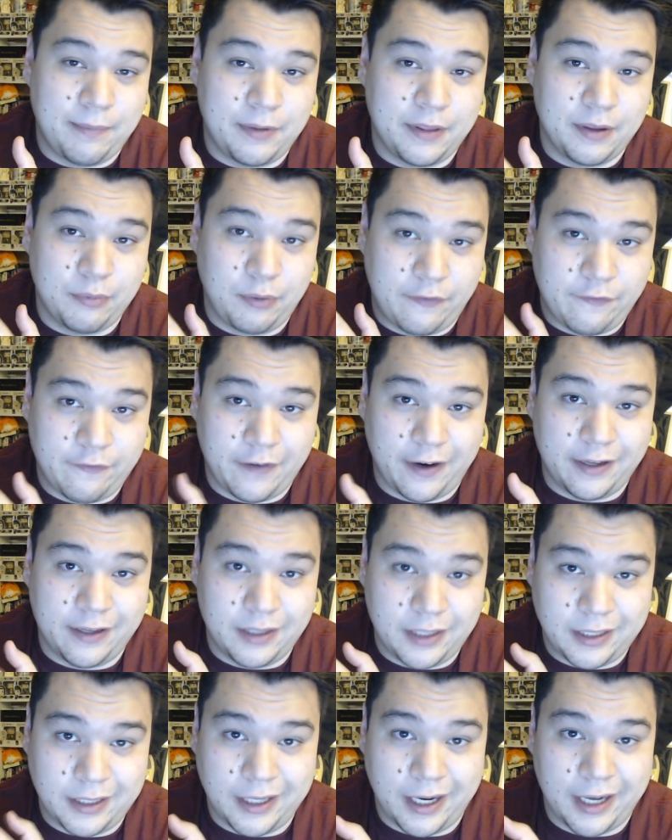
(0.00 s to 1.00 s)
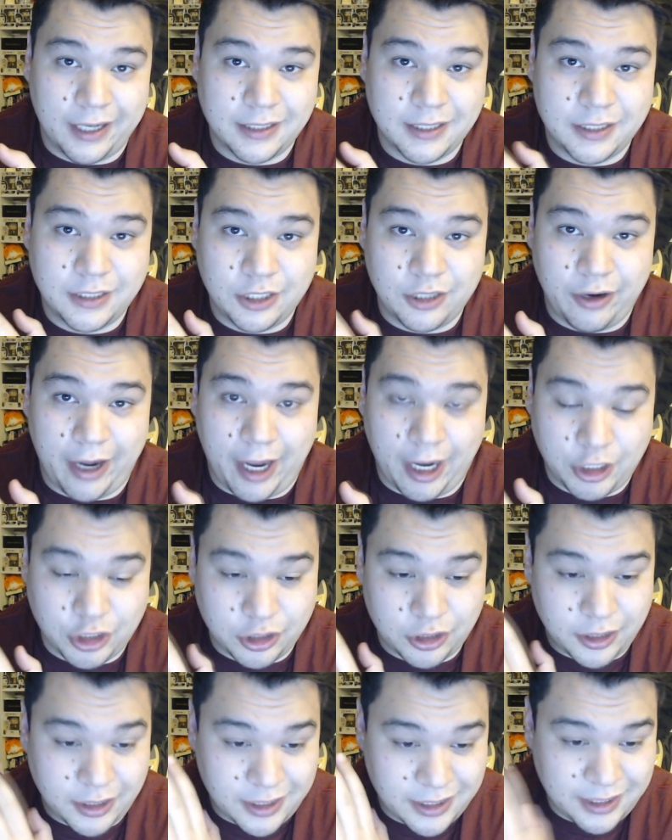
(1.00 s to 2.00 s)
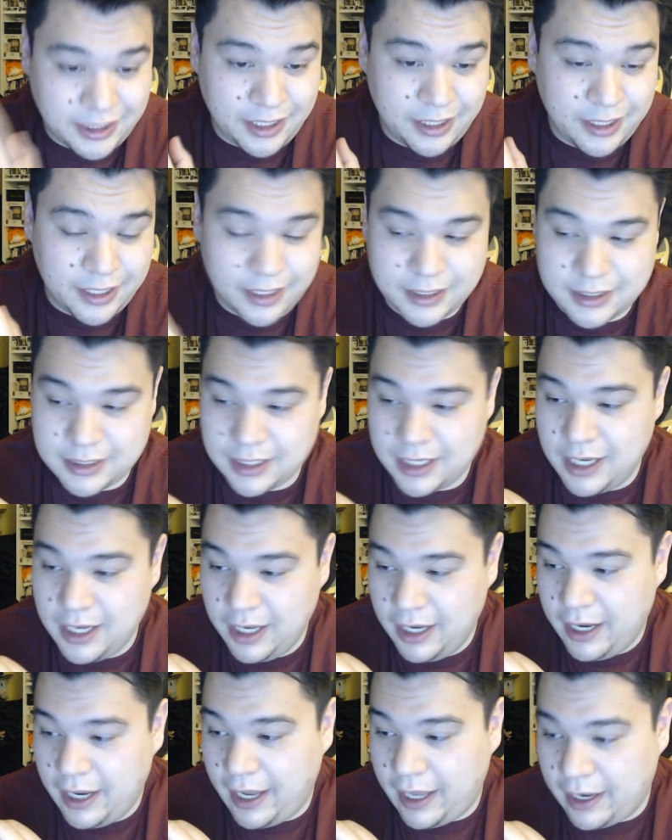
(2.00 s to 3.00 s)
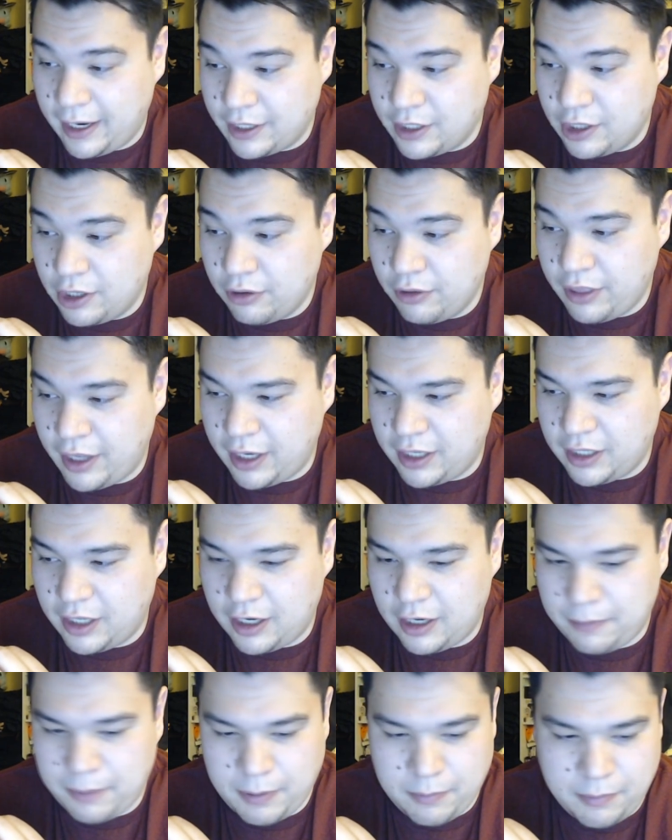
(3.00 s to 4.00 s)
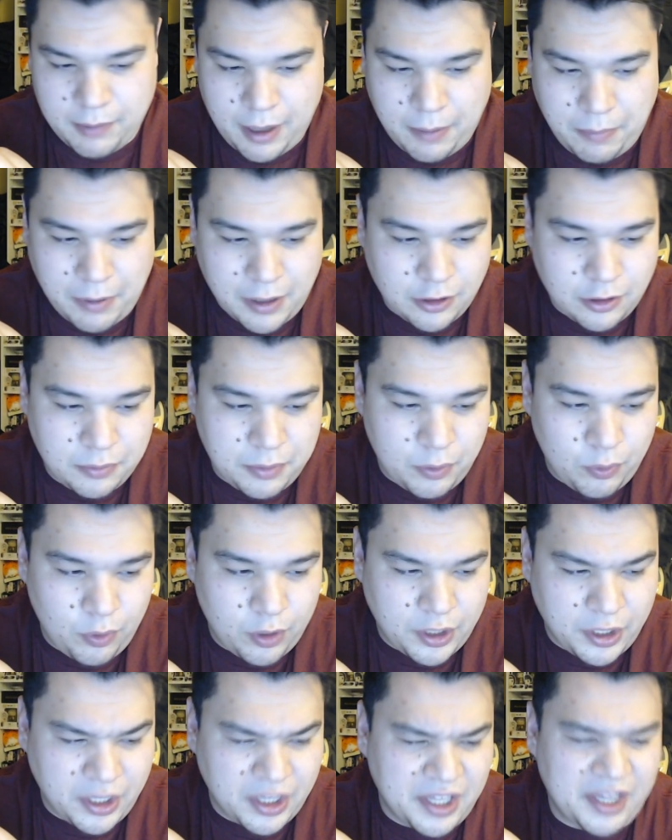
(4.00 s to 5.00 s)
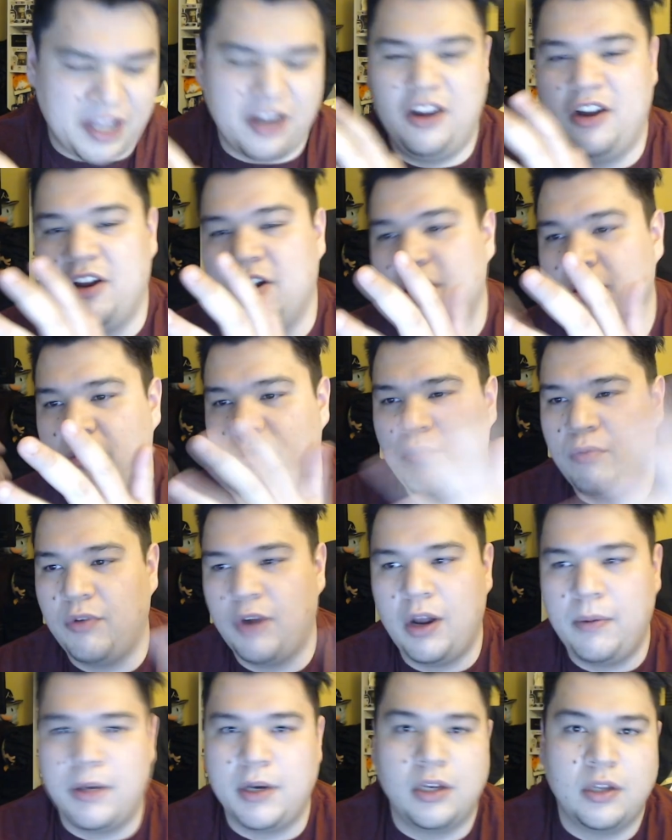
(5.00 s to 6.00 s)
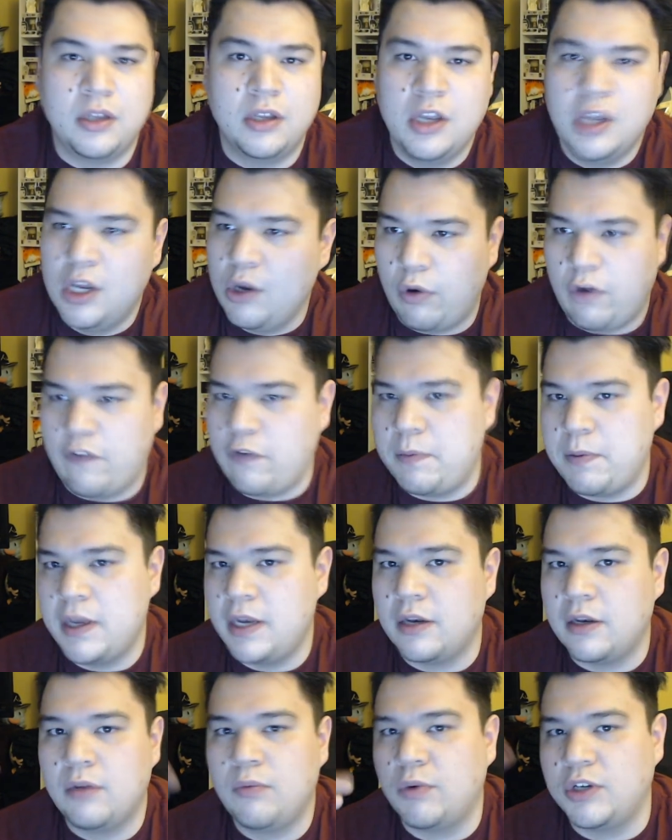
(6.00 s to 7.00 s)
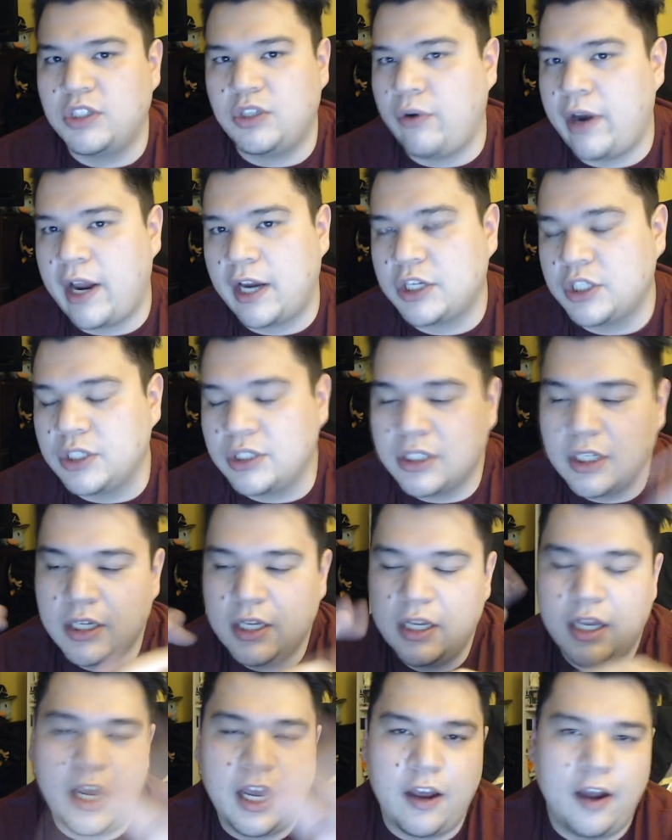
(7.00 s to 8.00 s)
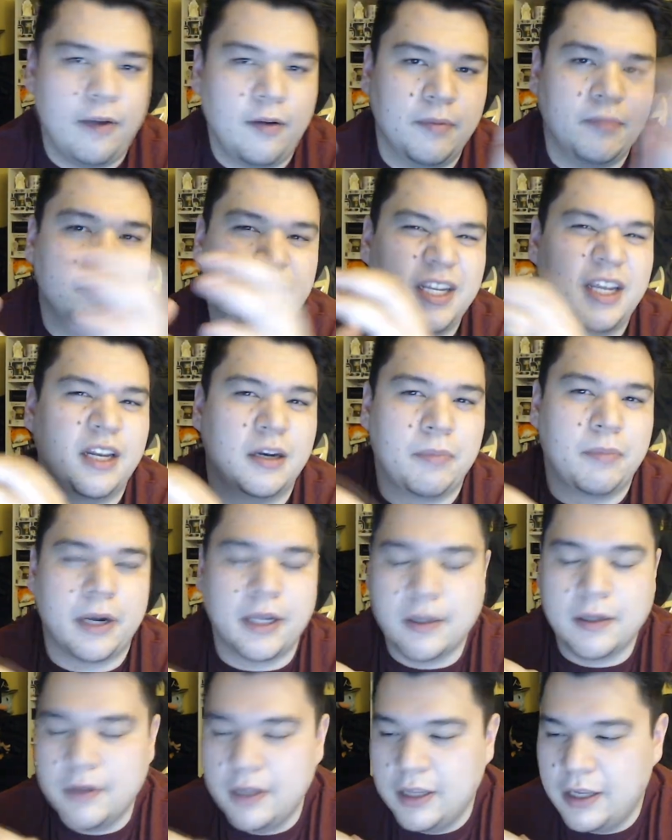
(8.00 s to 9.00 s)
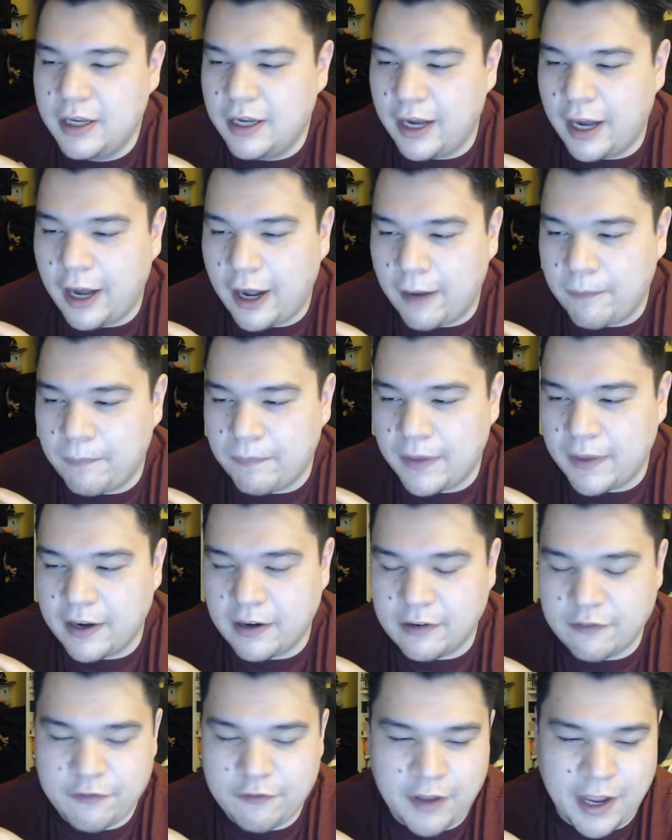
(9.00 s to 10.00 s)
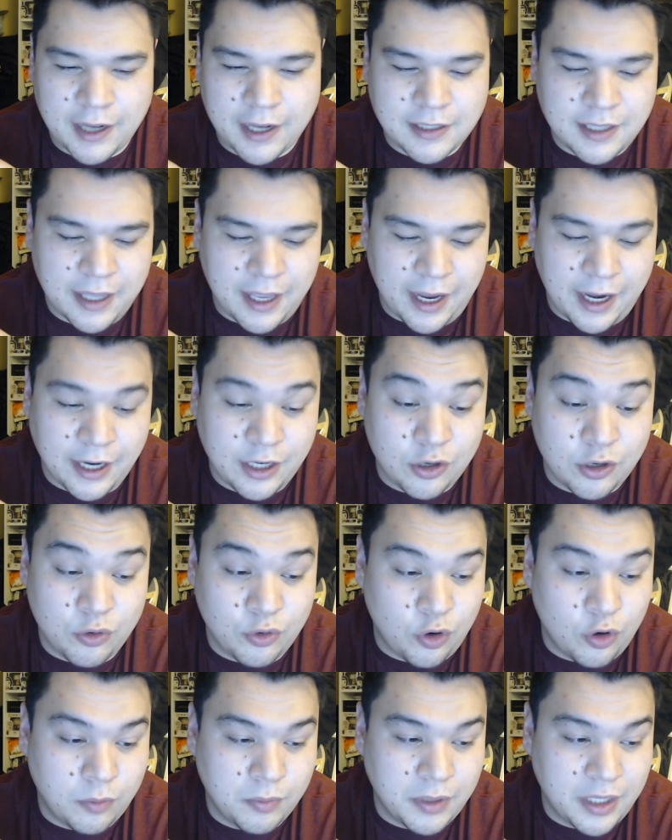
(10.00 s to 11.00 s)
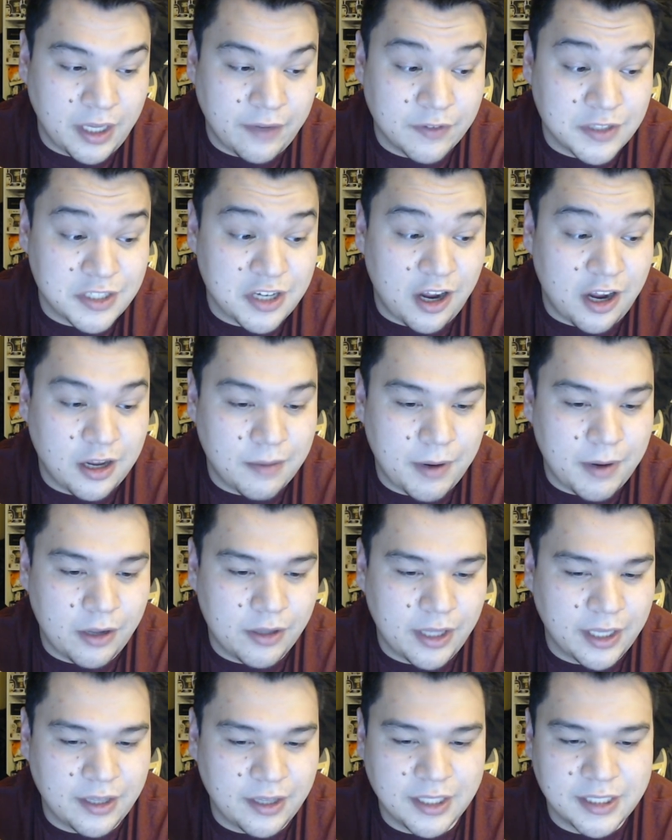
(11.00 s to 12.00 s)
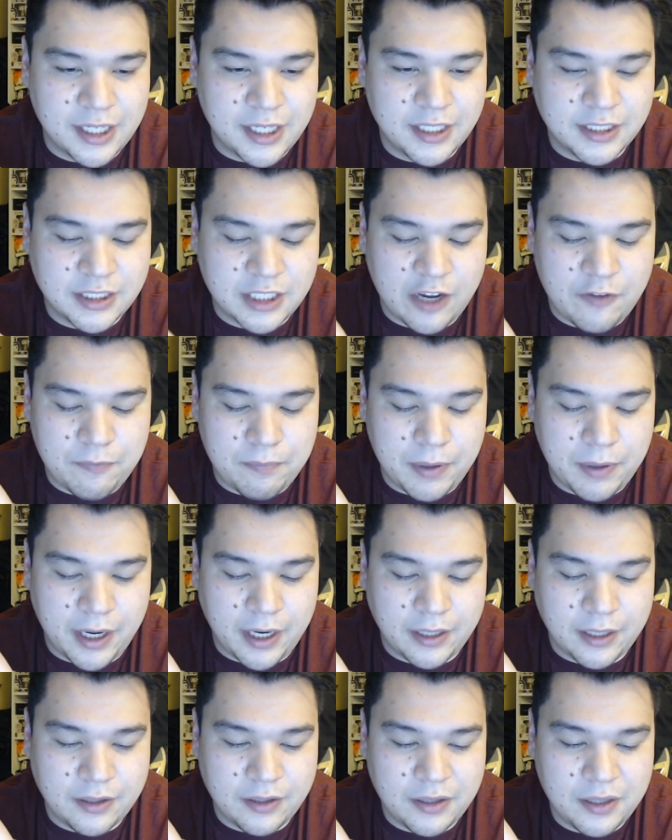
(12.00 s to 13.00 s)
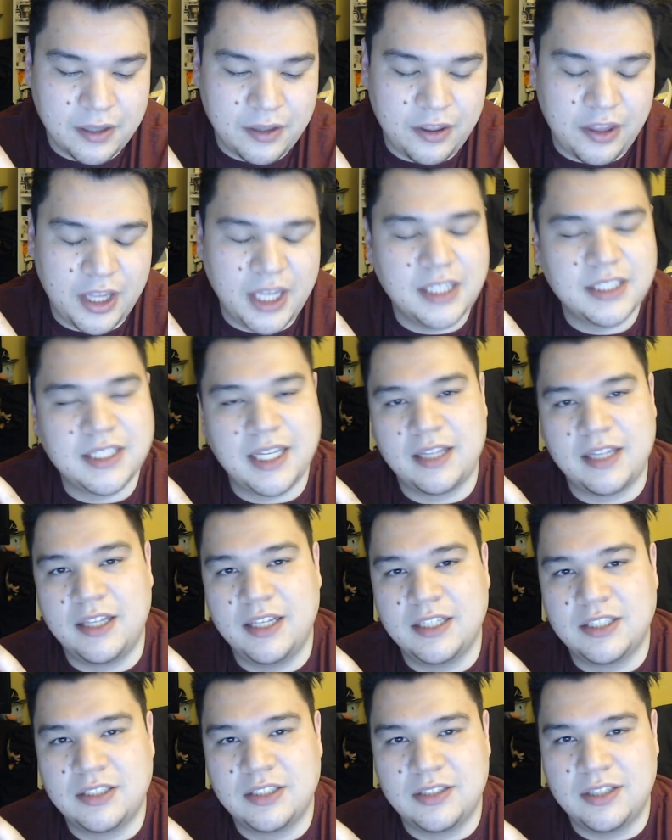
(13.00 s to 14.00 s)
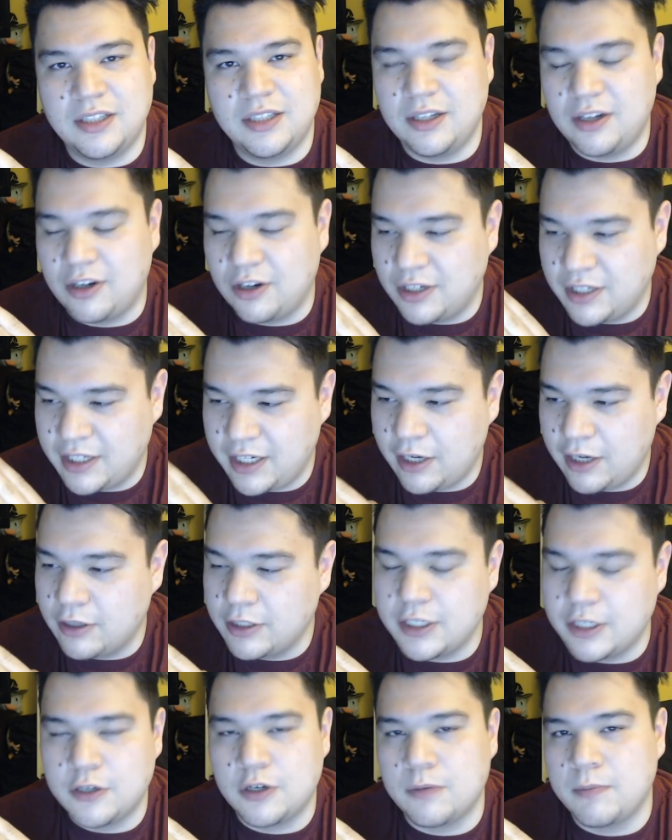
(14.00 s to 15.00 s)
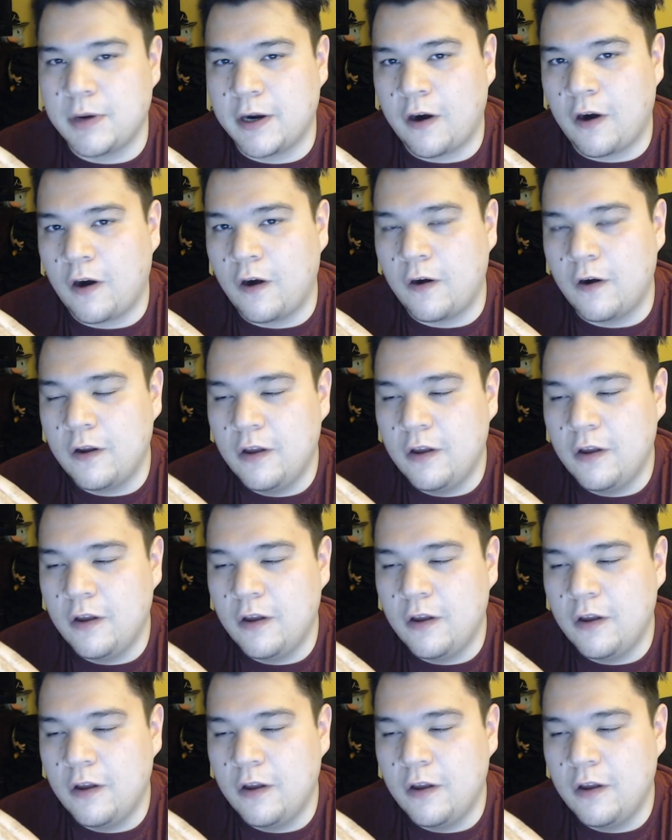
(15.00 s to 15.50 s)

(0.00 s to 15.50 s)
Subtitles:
that we finally got to actually see this. And I know that a lot of people might be a little bit wondering, like, ah, Ramen, where have you been? Where's your reactions? I'm taking a break. And the fact that I don't normally even talk about like this kind of stuff, but things like this are near and dear to my heart